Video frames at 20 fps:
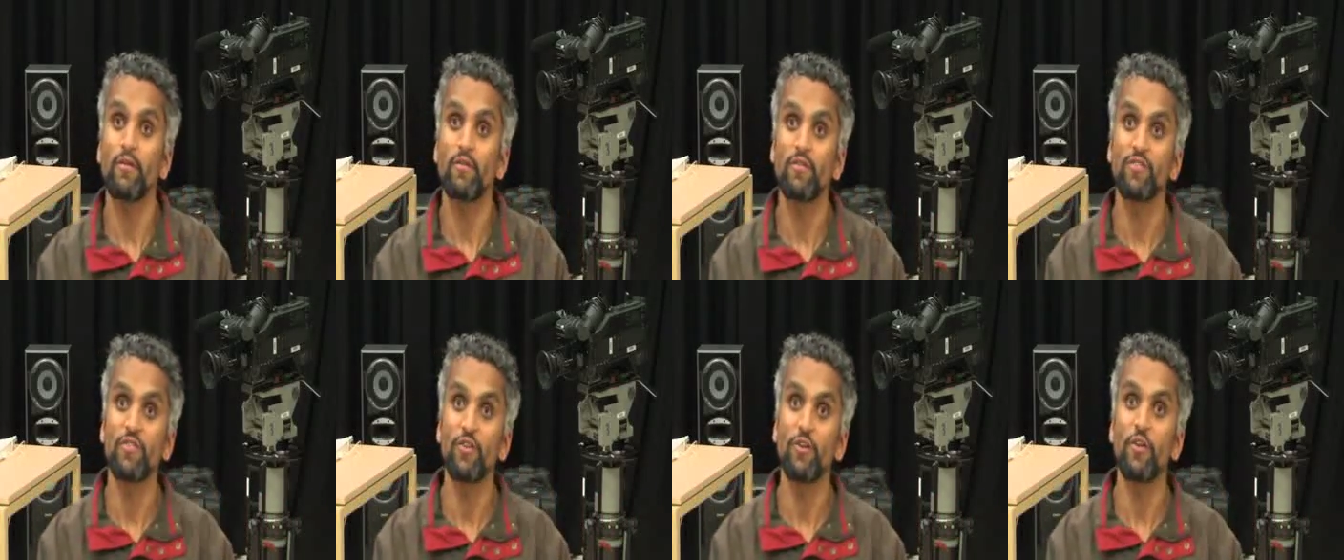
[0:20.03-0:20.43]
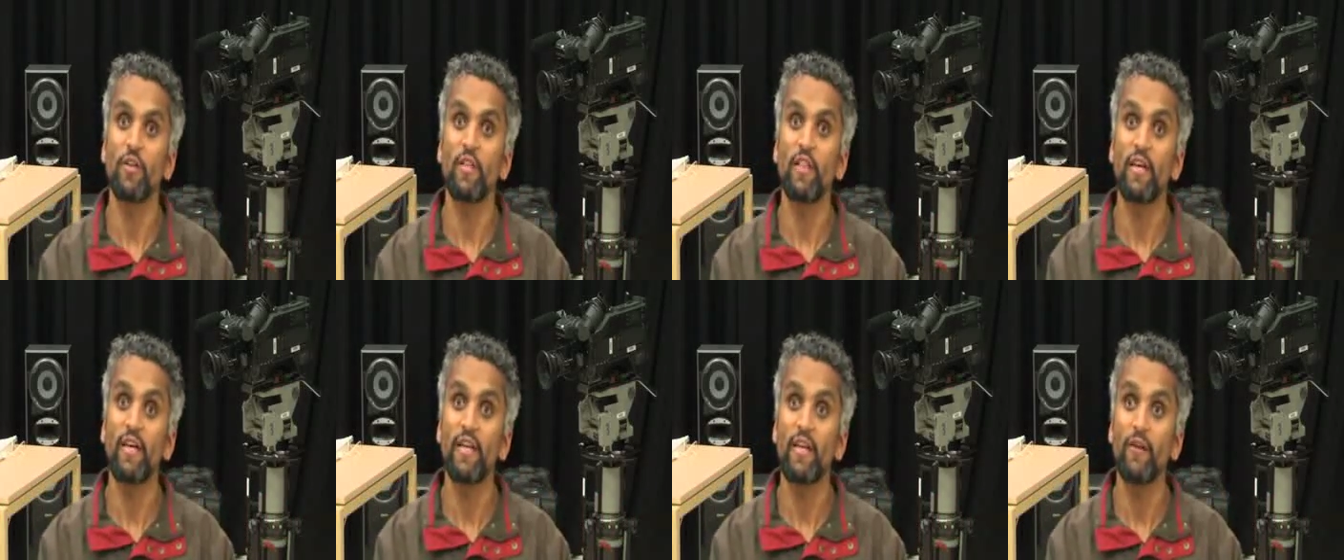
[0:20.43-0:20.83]

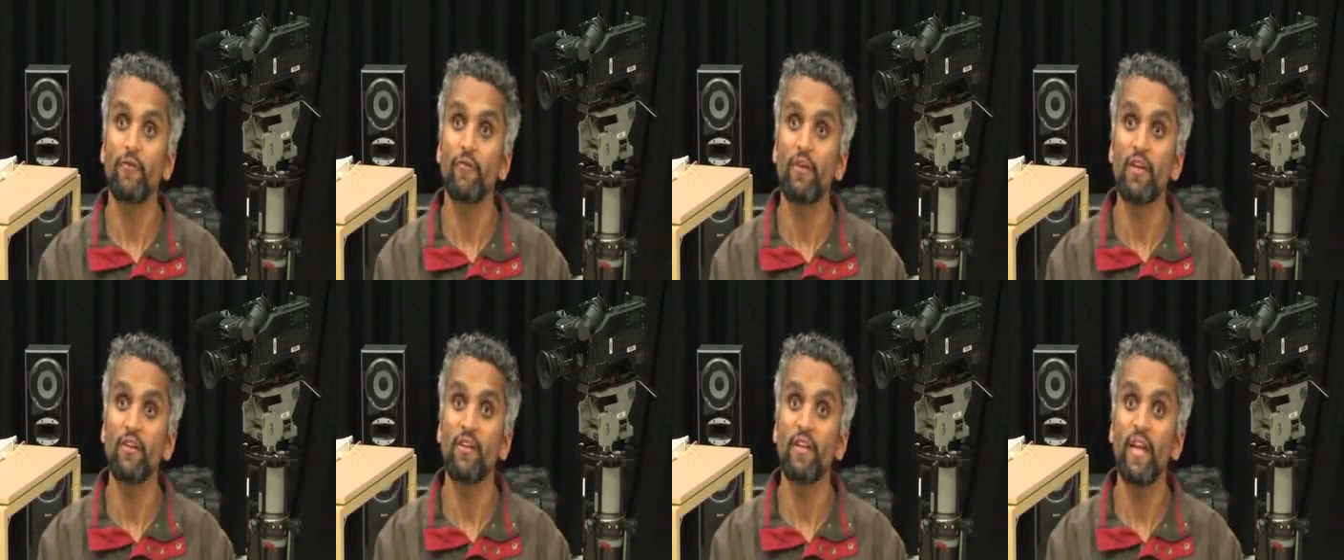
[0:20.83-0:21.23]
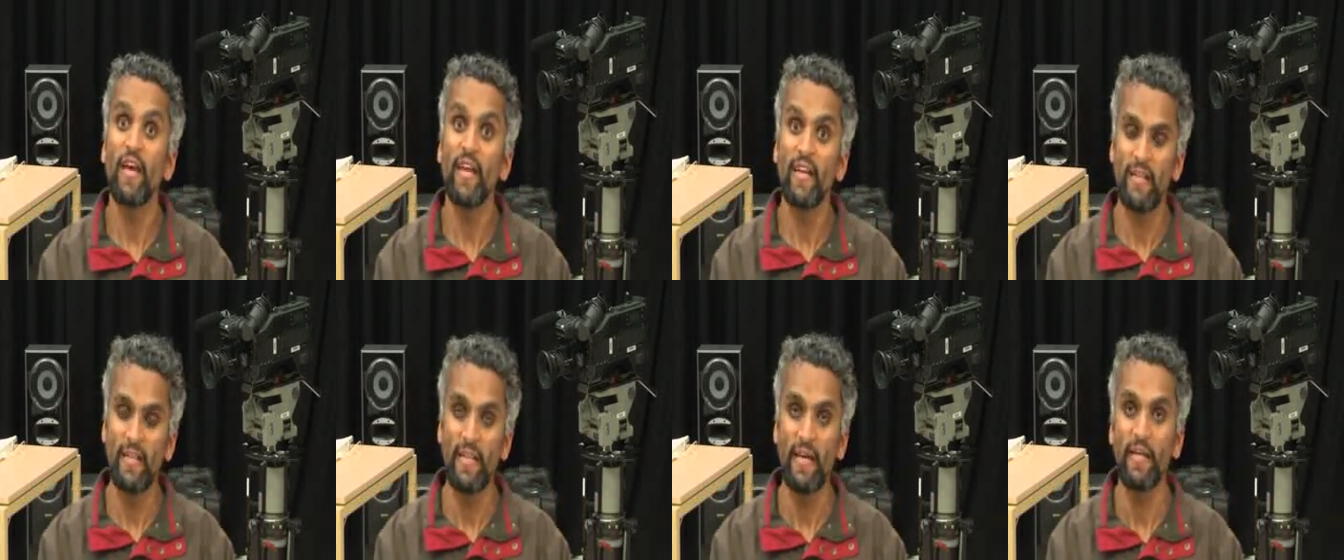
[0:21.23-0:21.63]
circulating around in
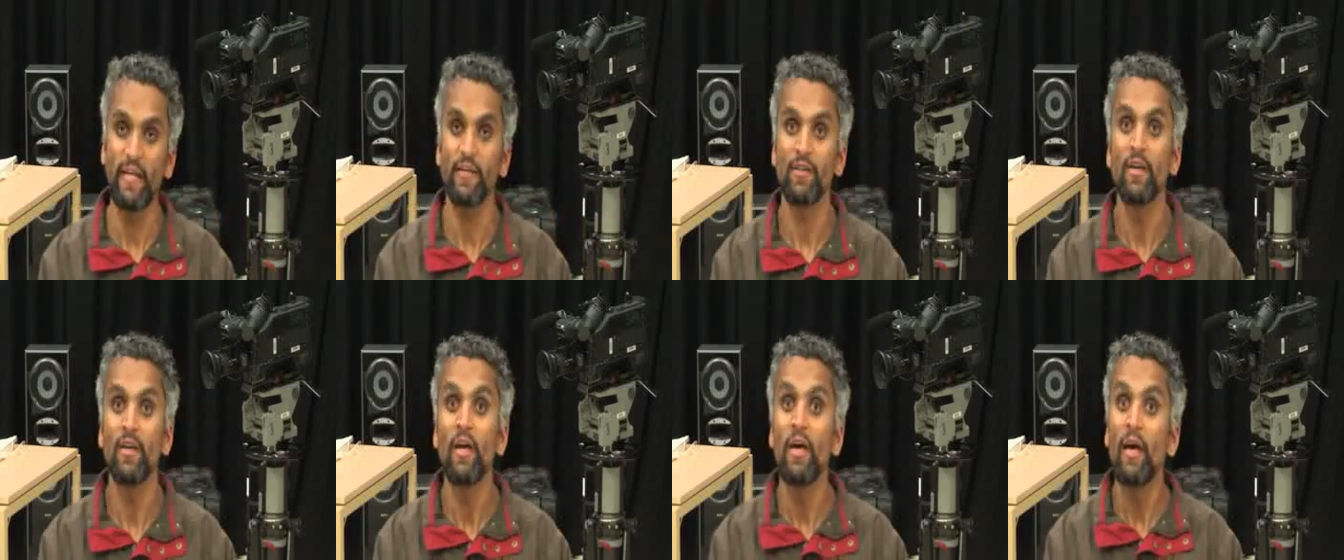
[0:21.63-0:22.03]
Adelaide.